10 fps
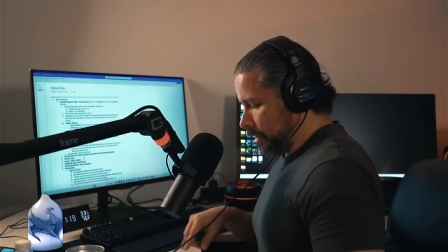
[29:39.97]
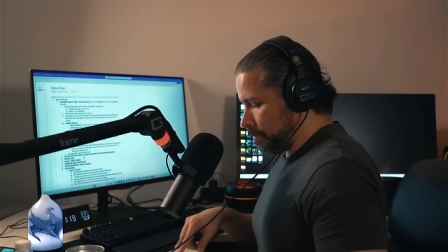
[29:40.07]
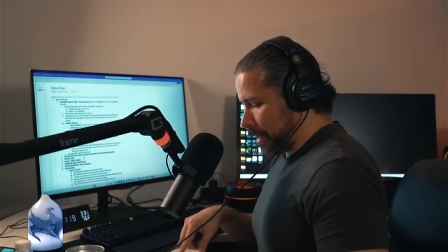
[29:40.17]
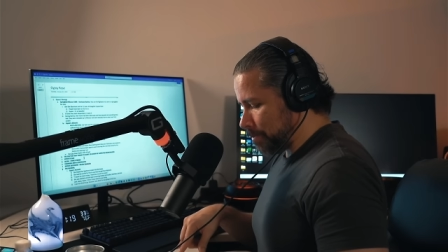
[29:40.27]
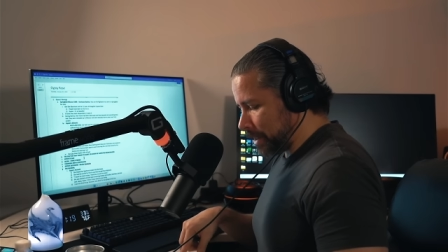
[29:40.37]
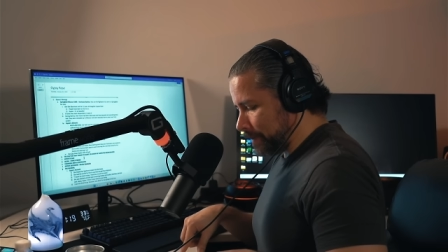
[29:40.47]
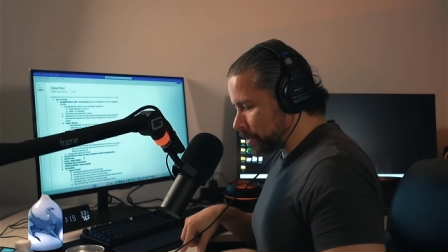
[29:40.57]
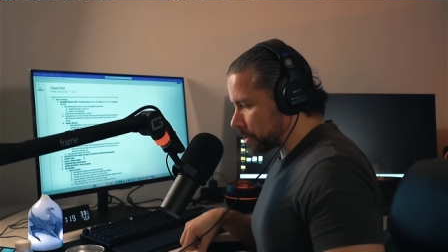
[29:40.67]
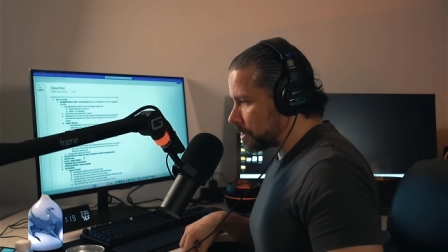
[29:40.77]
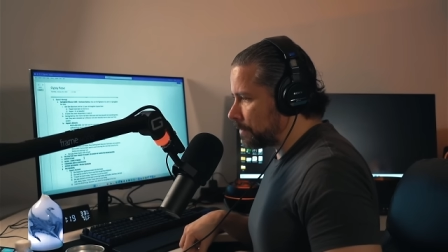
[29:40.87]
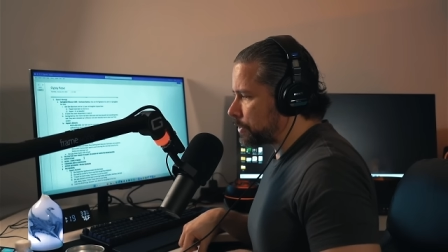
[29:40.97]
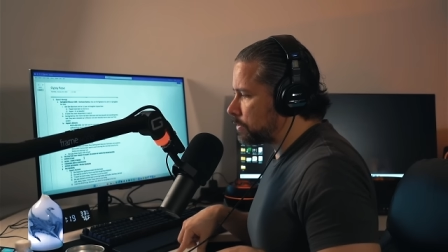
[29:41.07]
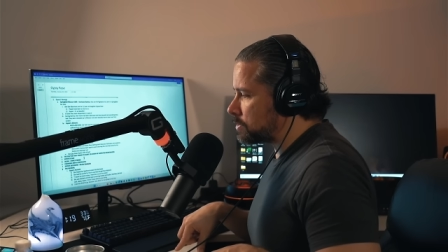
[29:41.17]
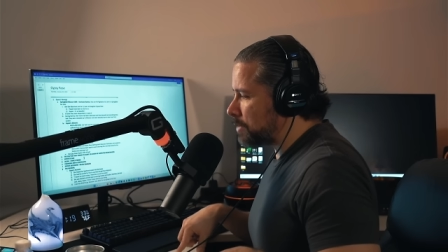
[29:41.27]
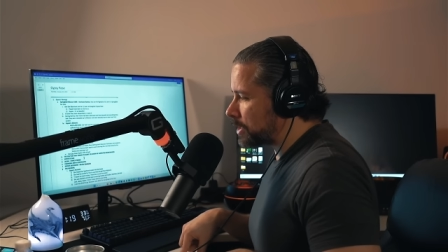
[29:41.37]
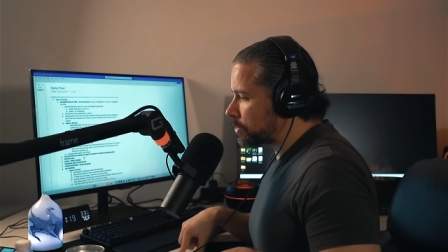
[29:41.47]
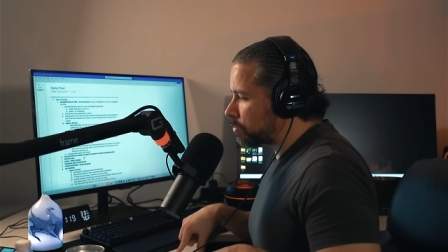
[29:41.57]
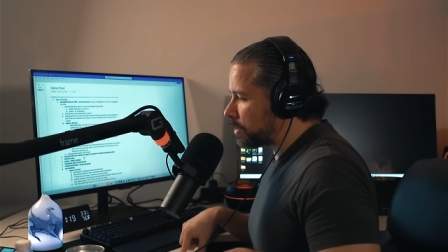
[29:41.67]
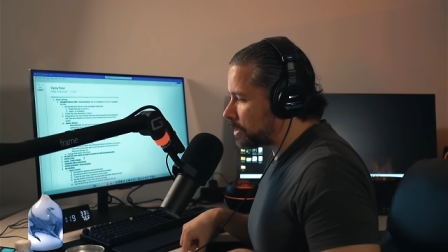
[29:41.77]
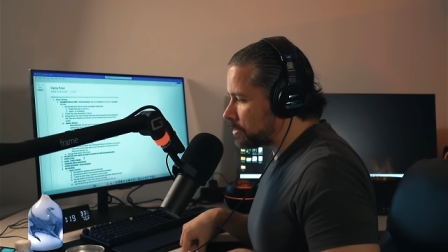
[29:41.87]
I'm not even sure if there was medical
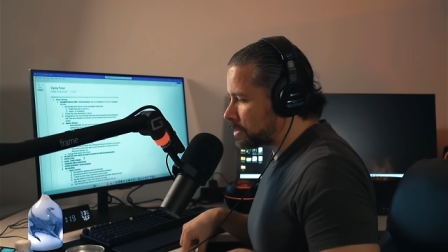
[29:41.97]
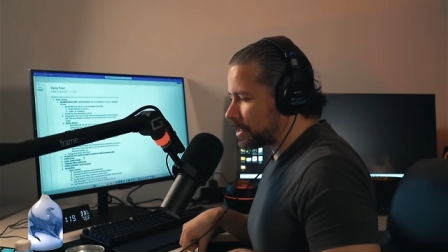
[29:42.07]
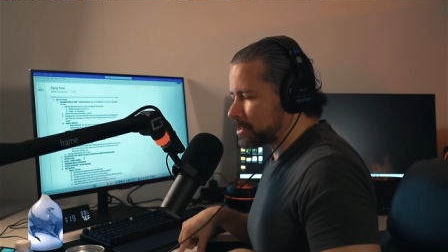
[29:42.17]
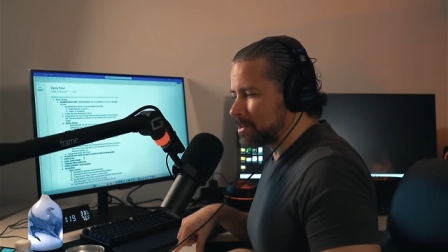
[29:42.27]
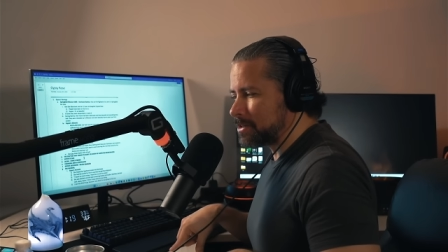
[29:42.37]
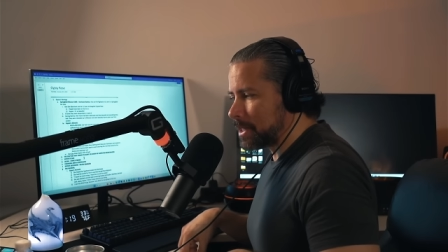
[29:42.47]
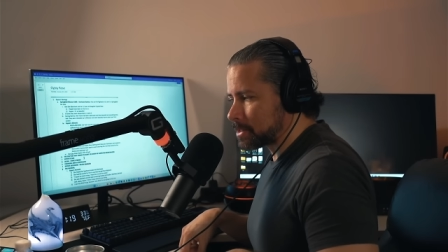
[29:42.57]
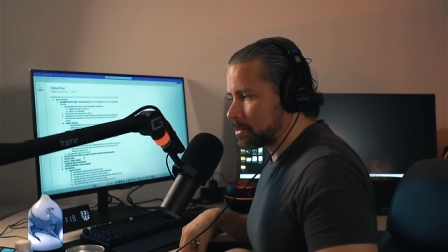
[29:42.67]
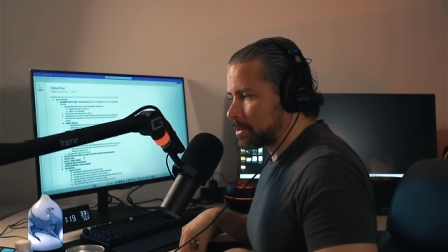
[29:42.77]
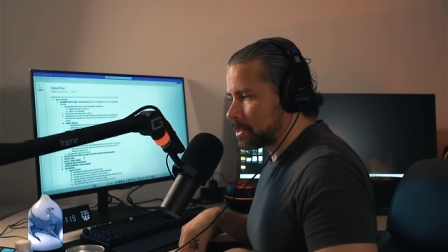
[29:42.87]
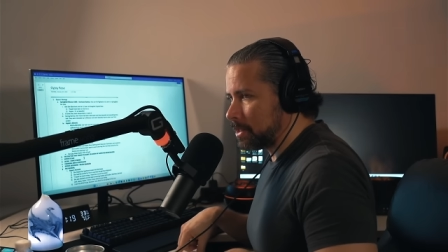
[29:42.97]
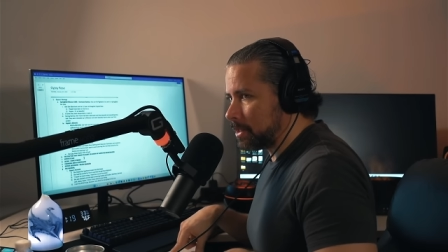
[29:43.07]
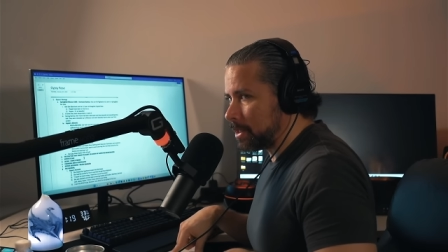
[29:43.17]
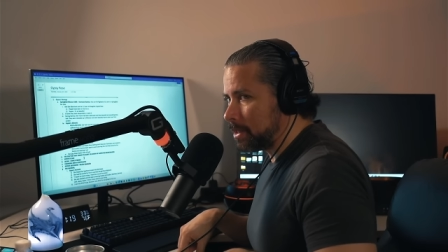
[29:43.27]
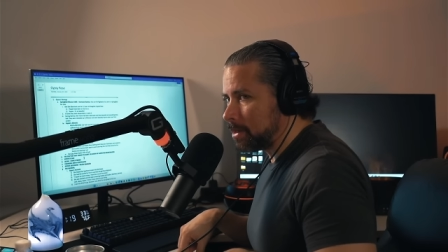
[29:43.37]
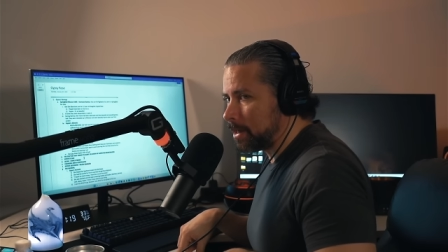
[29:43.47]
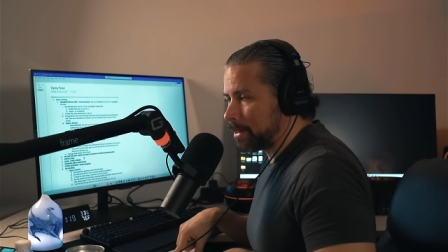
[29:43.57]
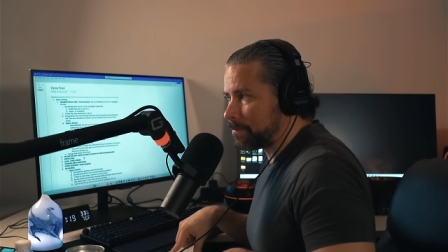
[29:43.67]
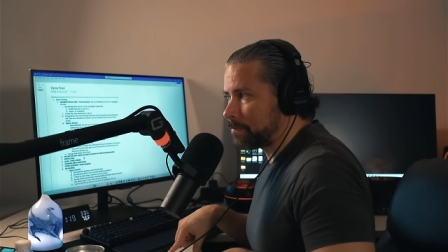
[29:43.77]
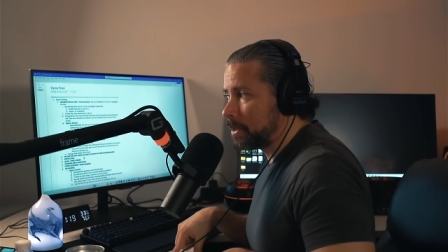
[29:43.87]
records that suggested that she needed a
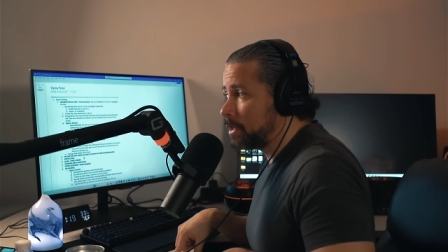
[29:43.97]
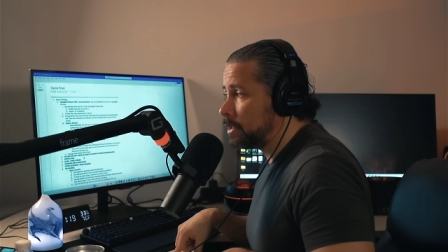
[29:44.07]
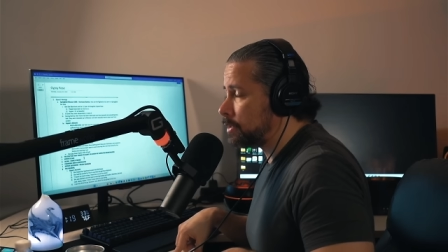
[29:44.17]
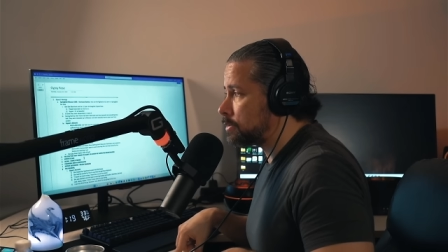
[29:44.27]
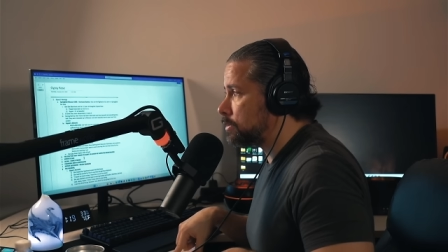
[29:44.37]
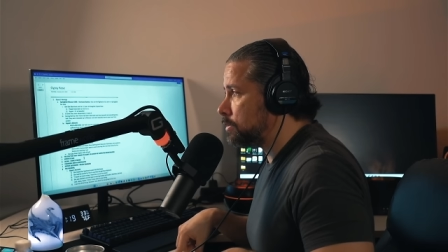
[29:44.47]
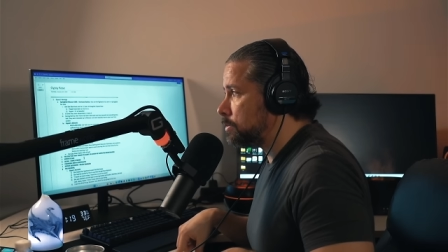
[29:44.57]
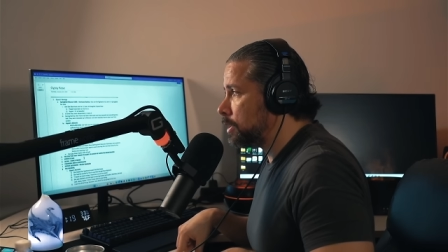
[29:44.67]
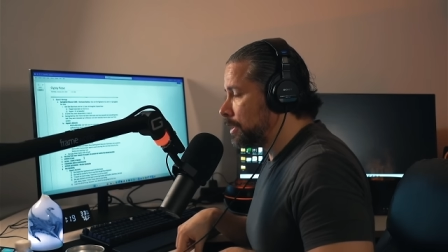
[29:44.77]
feeding tube